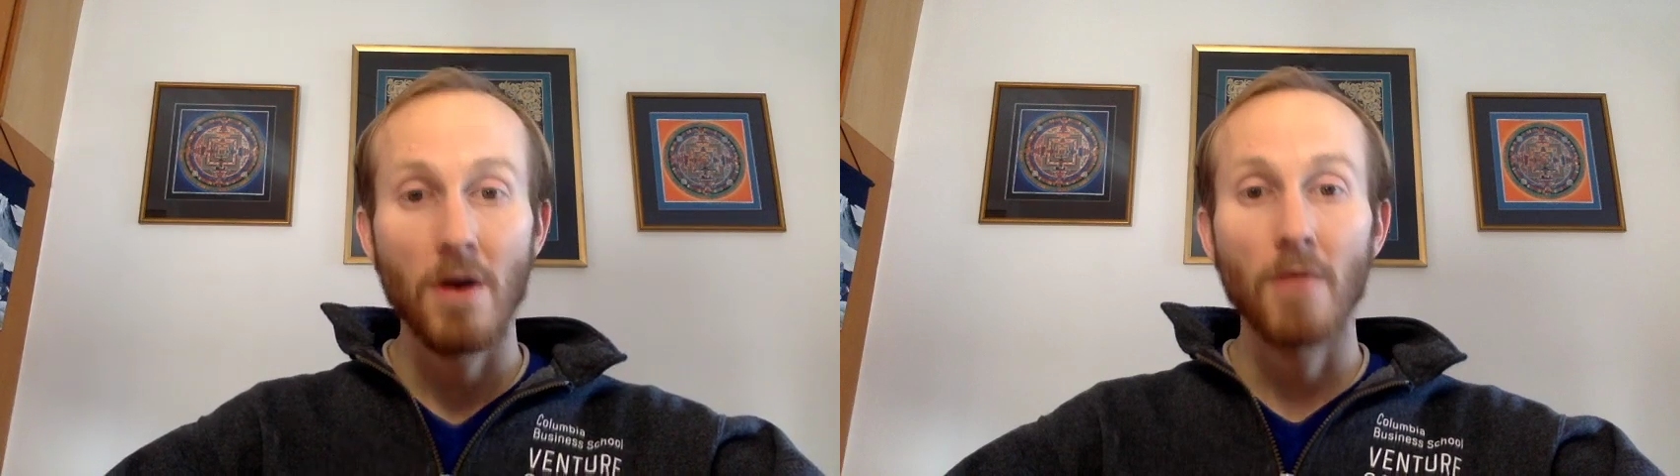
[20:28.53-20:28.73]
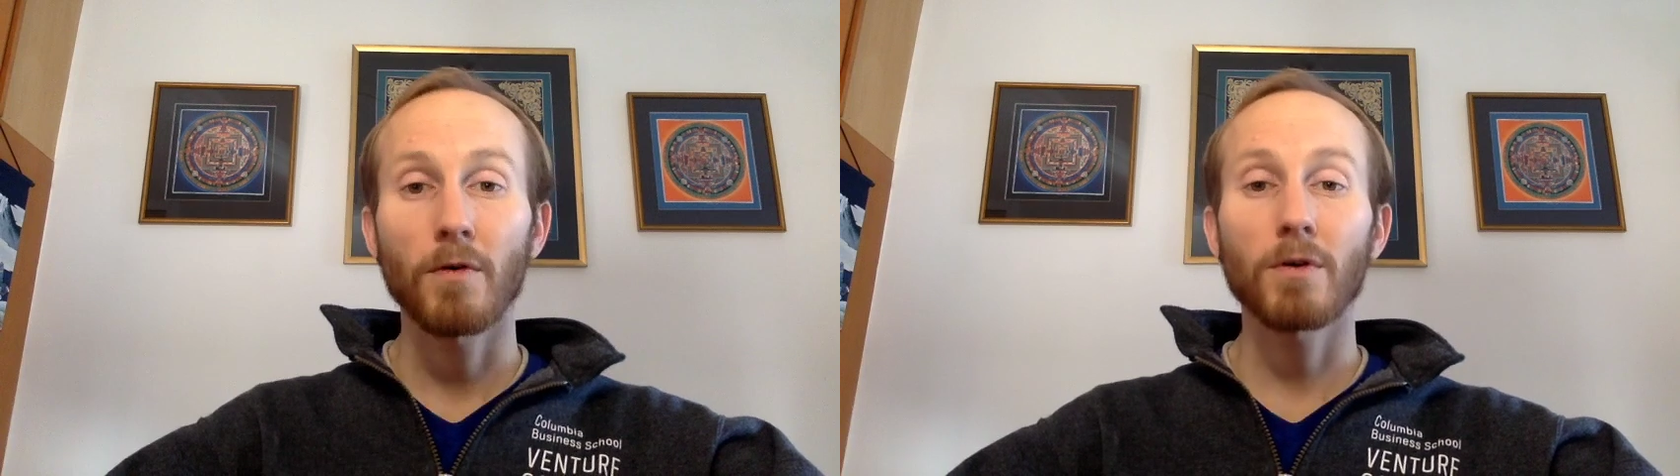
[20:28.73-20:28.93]

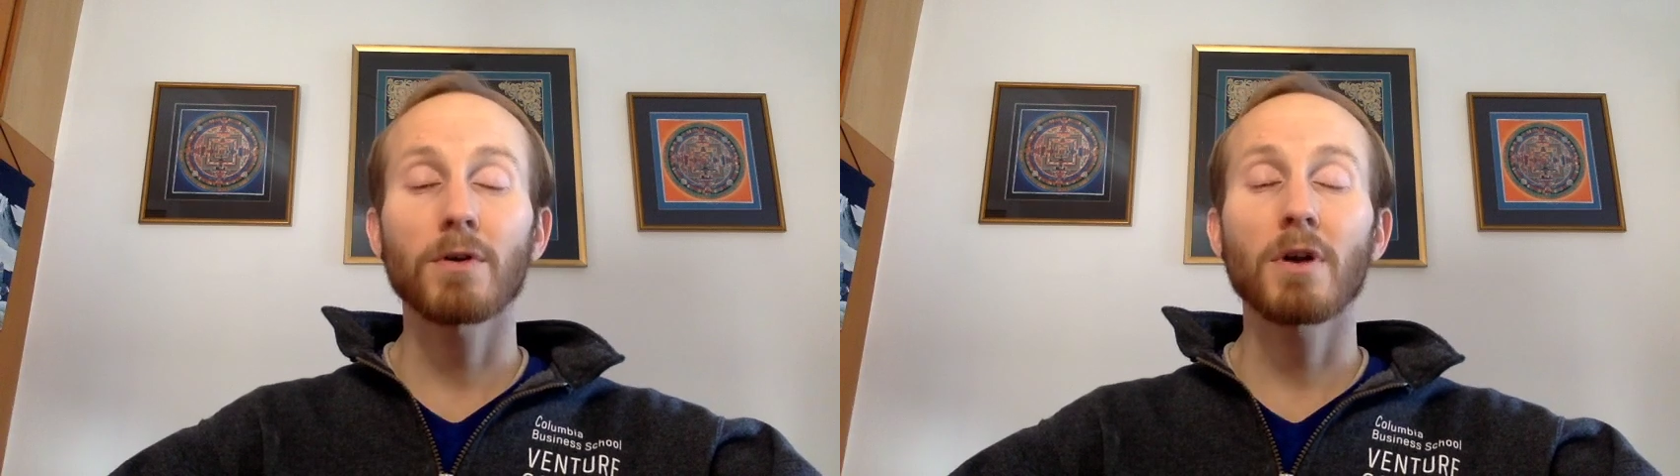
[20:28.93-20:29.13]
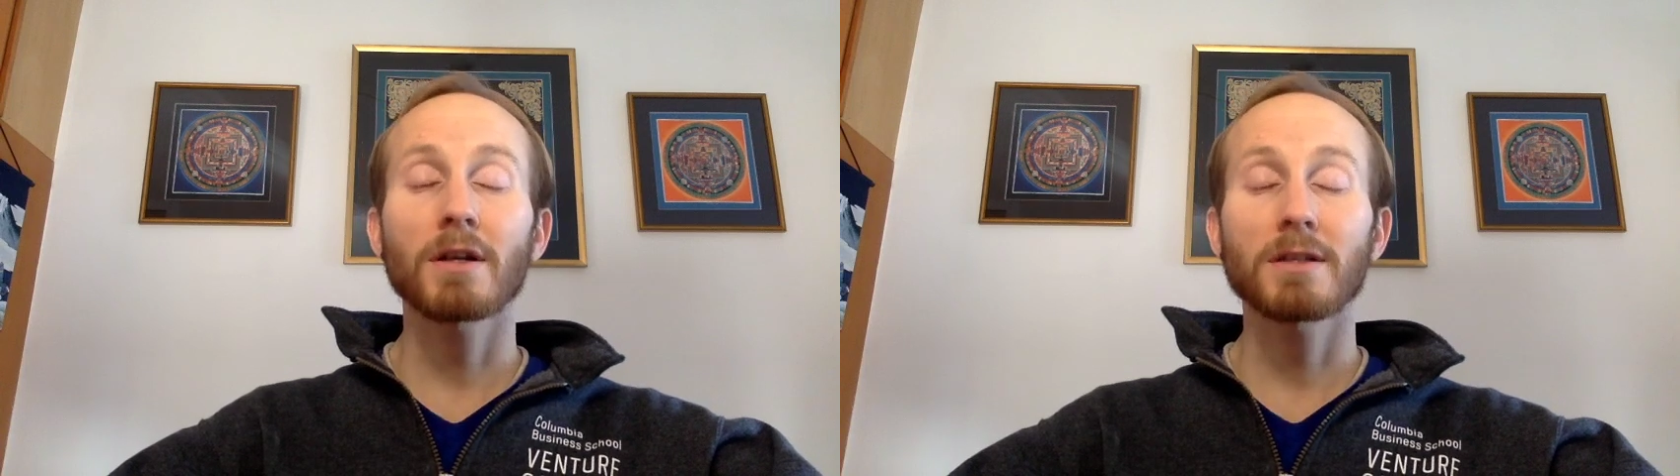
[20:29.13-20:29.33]
For you're
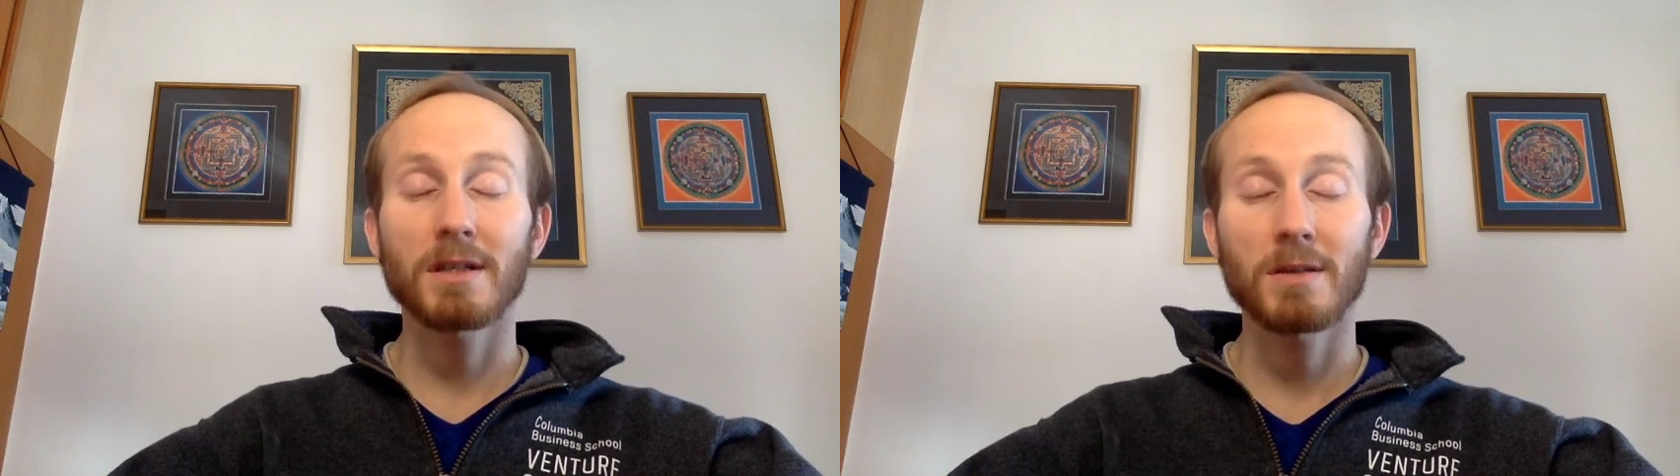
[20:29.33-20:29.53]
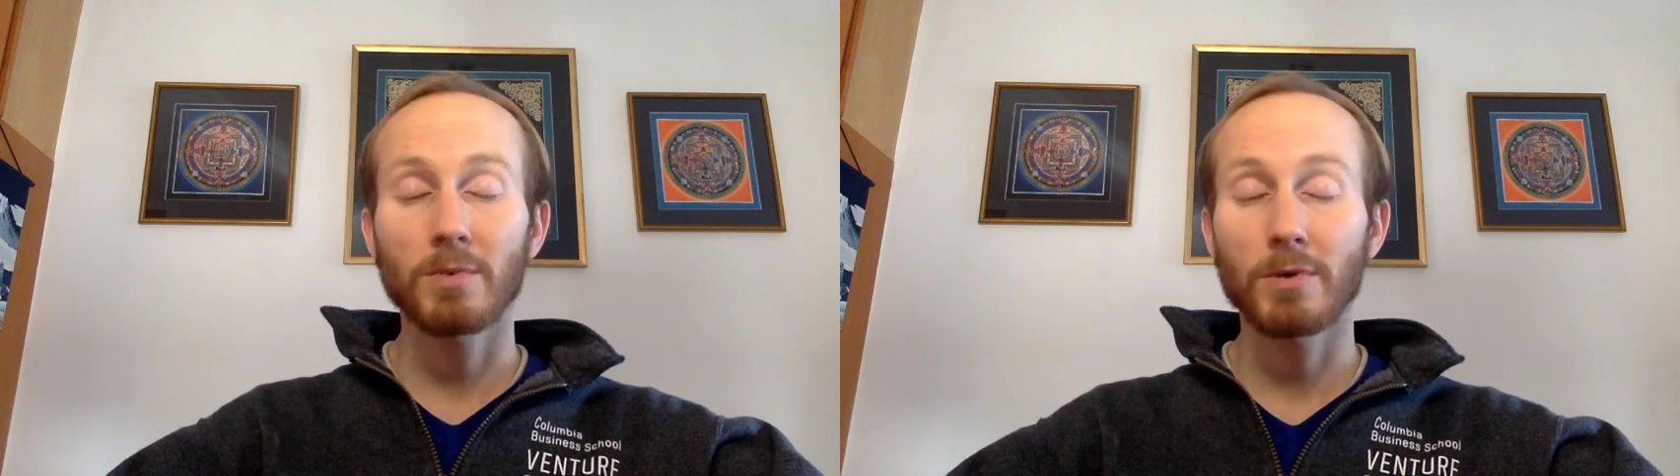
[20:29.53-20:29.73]
not
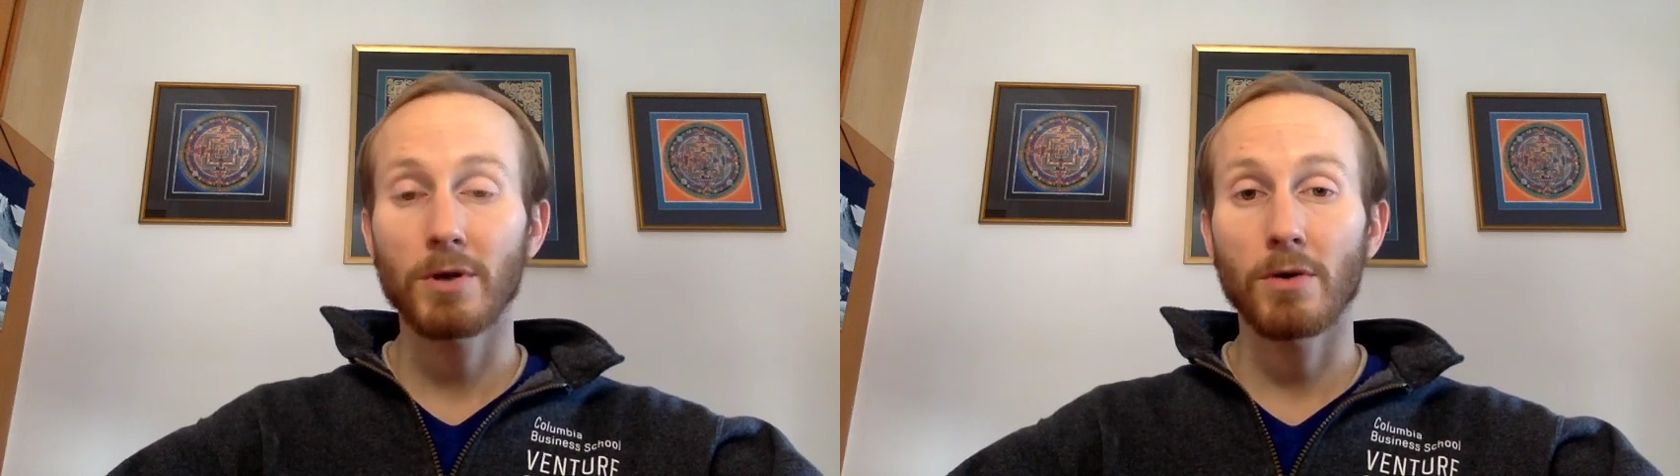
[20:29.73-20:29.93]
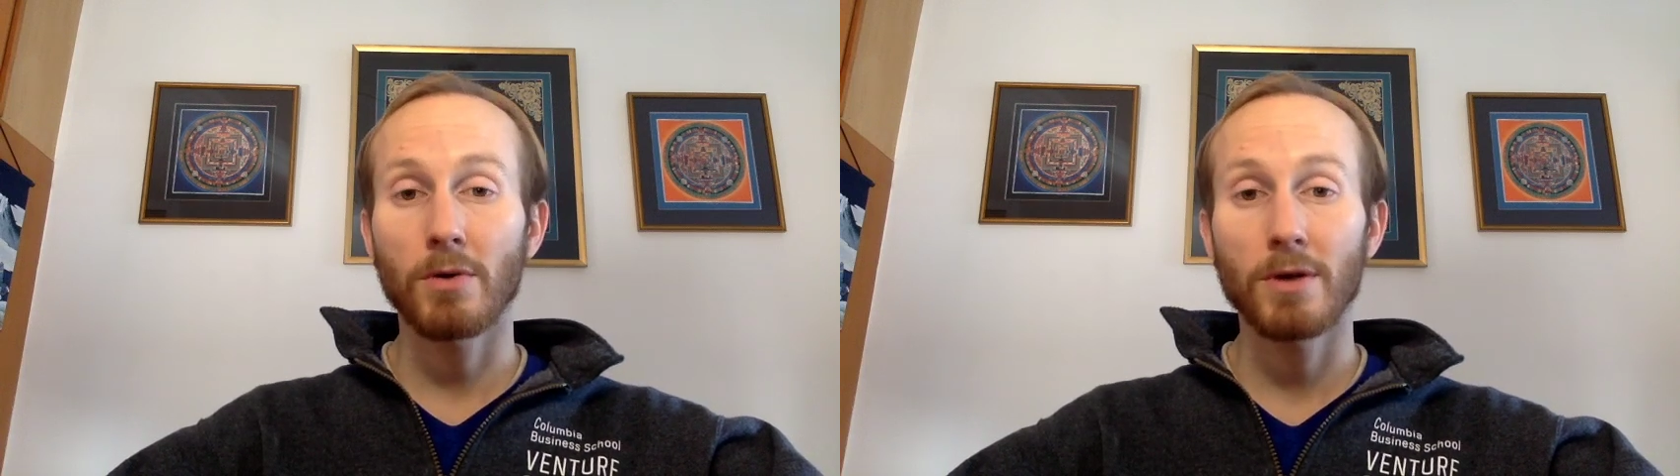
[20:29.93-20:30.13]
simply
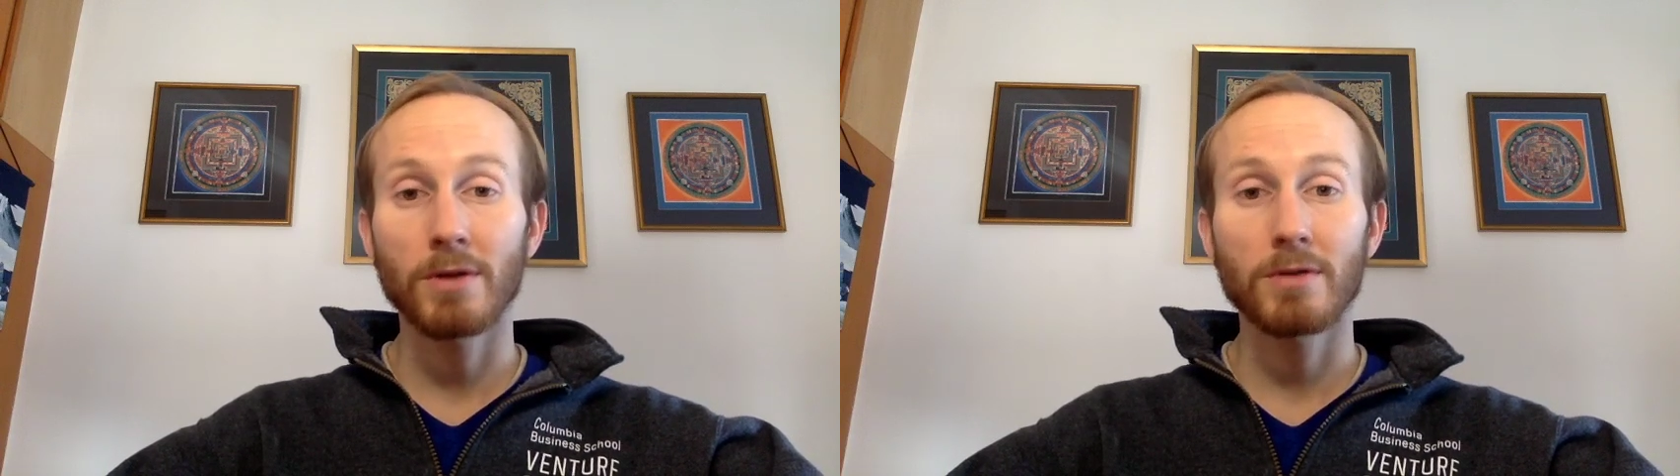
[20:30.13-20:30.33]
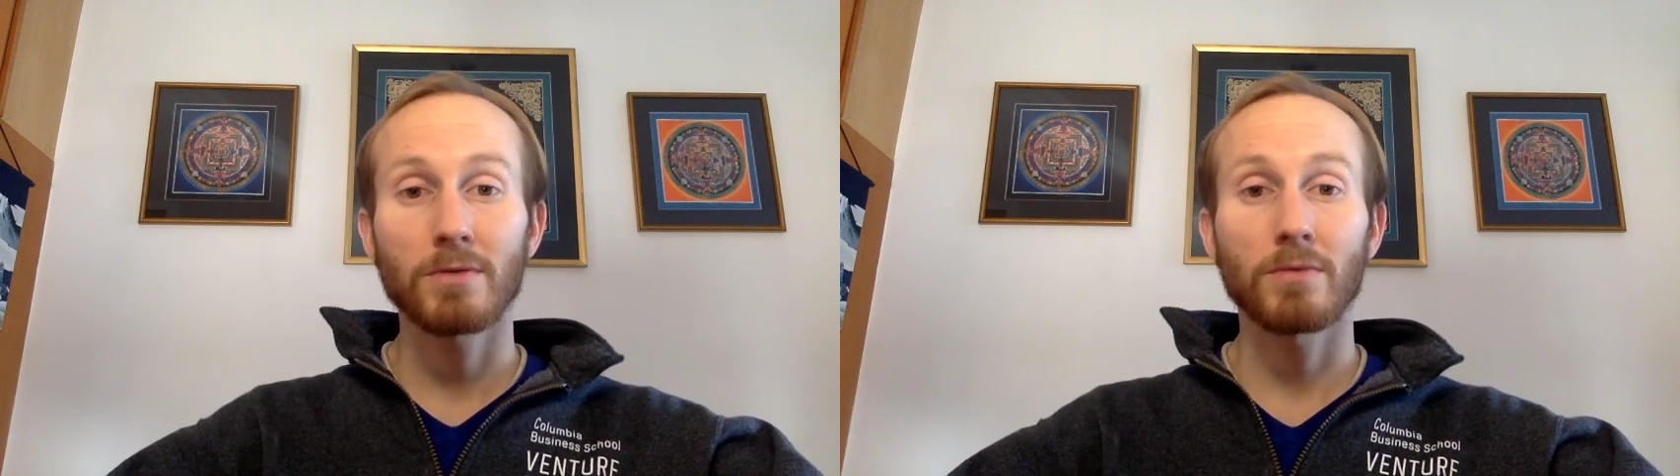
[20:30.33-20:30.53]
going
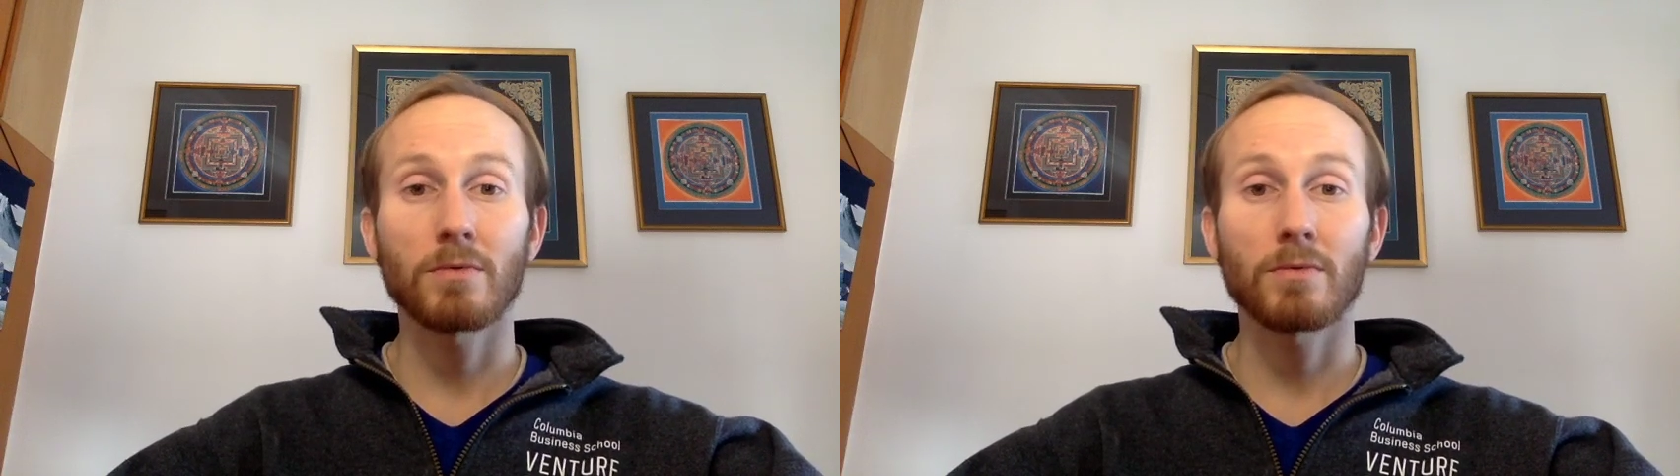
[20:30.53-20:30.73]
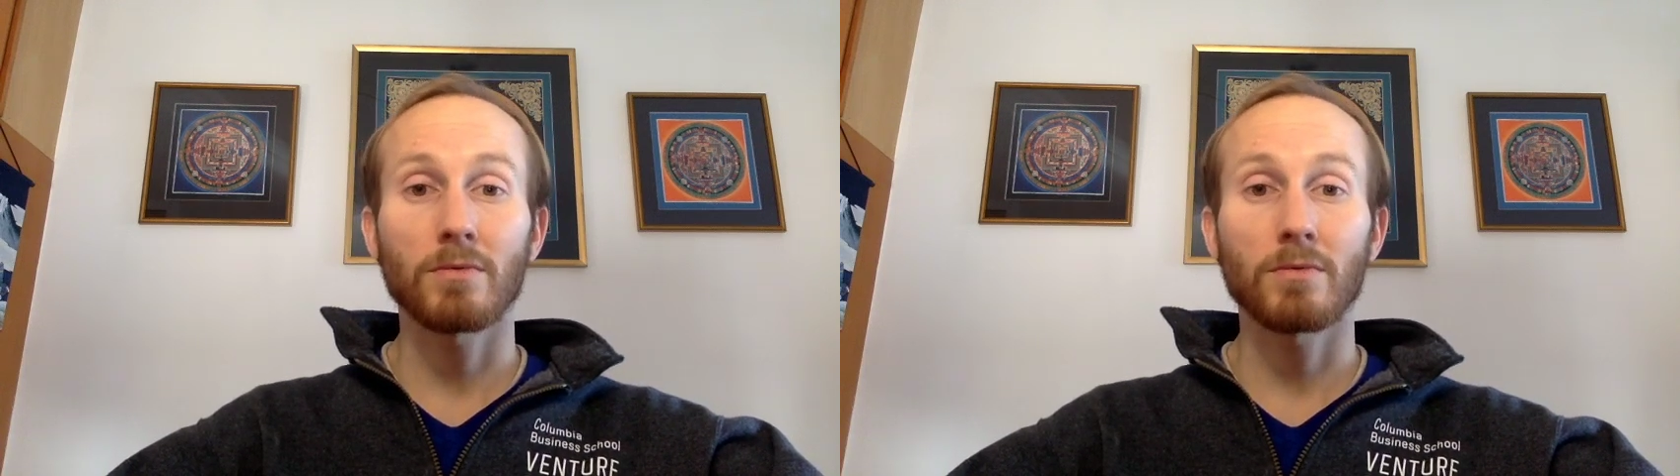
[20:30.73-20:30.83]
to